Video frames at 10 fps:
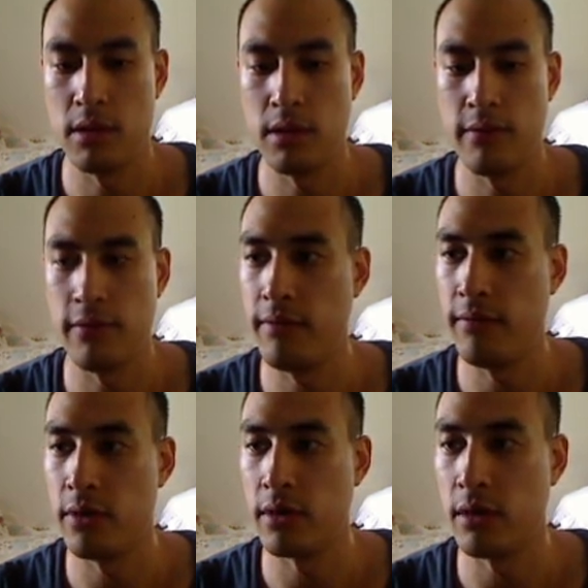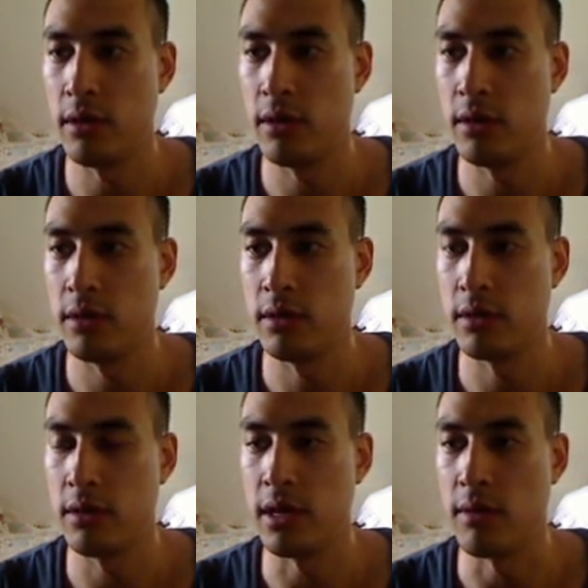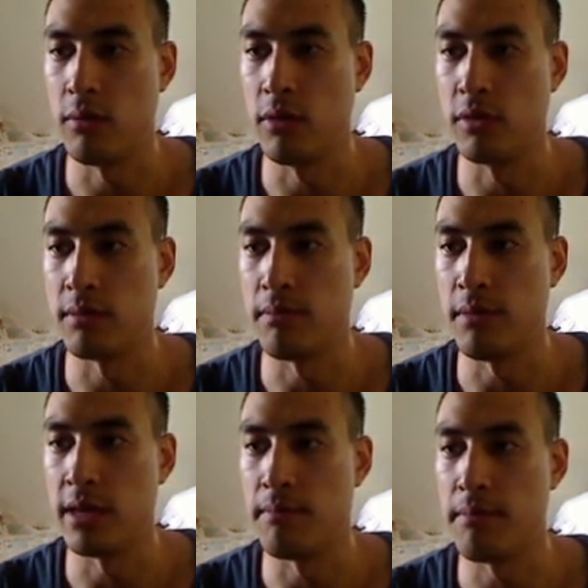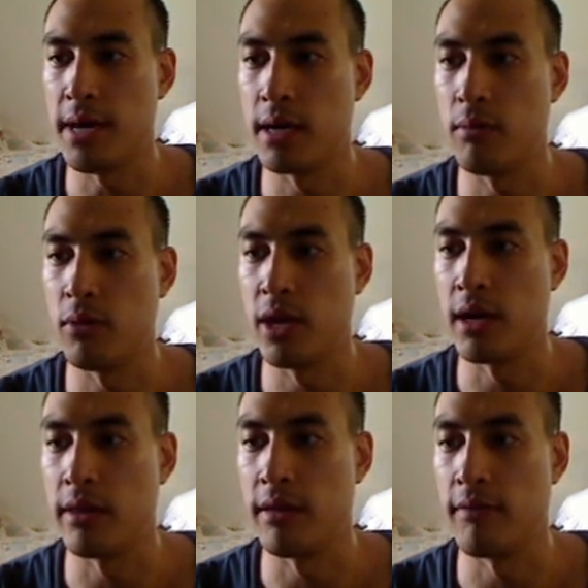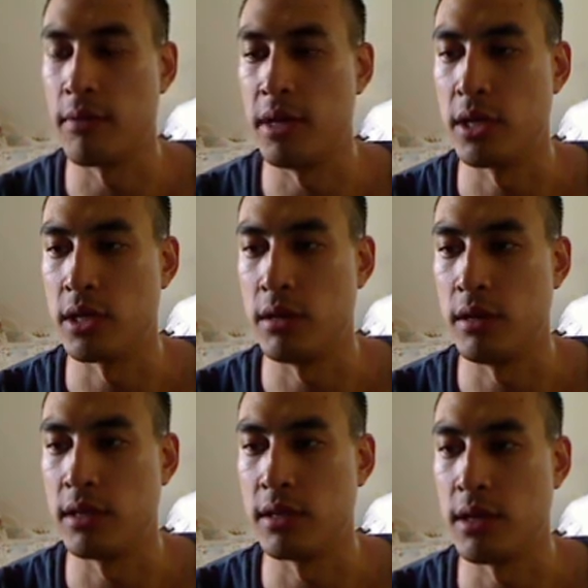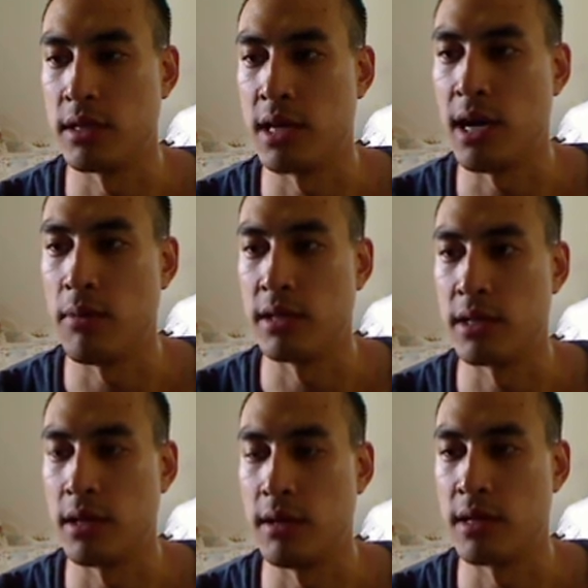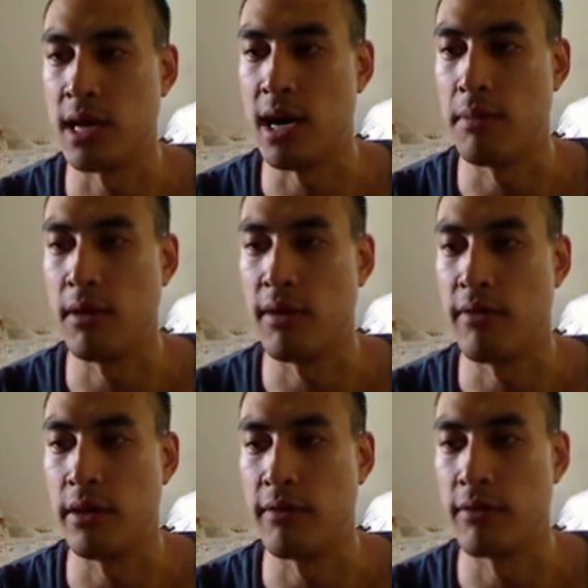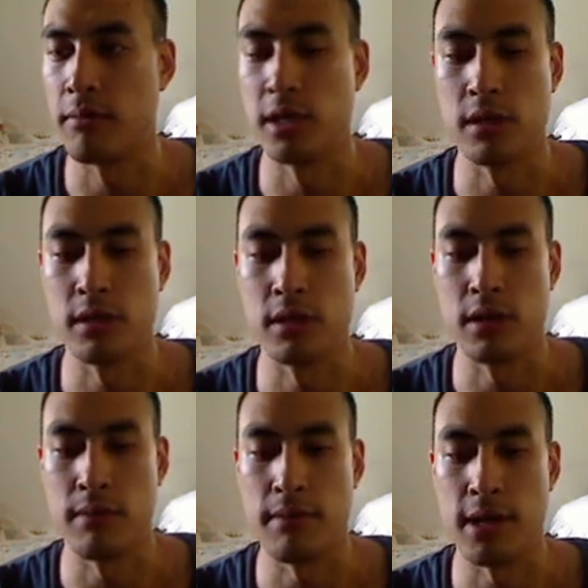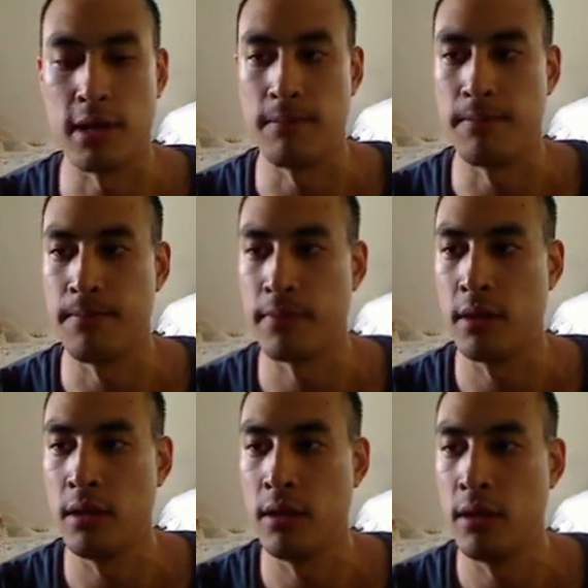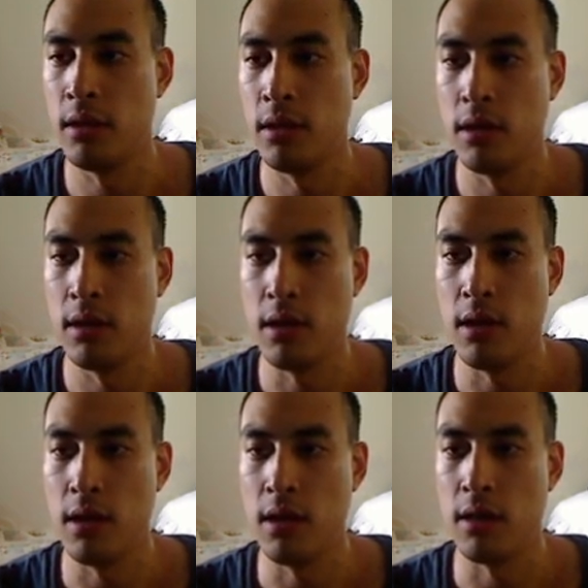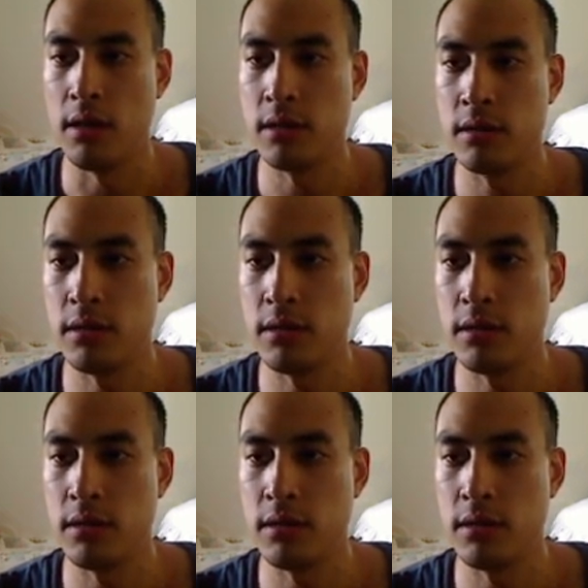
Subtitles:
flipped vertically. So yeah, when it was on the bottom, we had all the information listed on the top. When it's on the top, you have all the information listed on the bottom. And let's